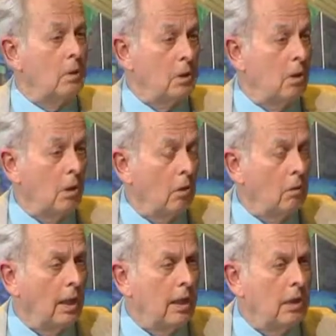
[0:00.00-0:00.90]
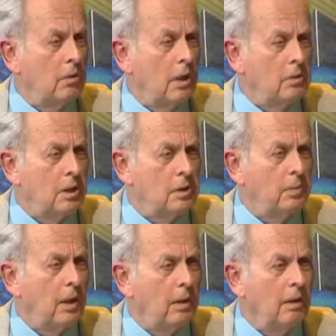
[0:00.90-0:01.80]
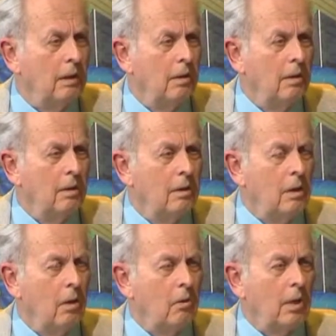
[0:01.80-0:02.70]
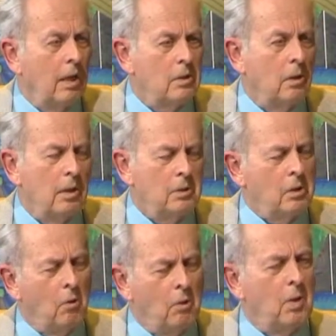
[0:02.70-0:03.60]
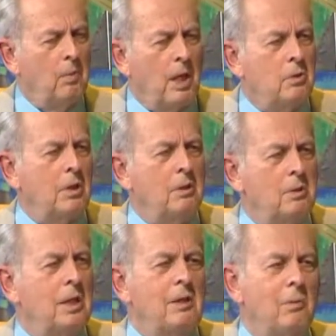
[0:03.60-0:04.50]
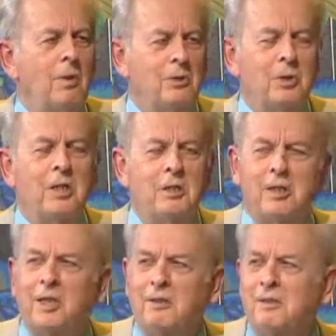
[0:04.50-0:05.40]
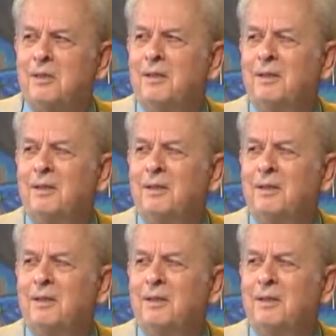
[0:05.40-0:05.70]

uh, a, uh, is it a young lady does this spot? Mm -hmm. Okay, so let's go to the beach and see what she says.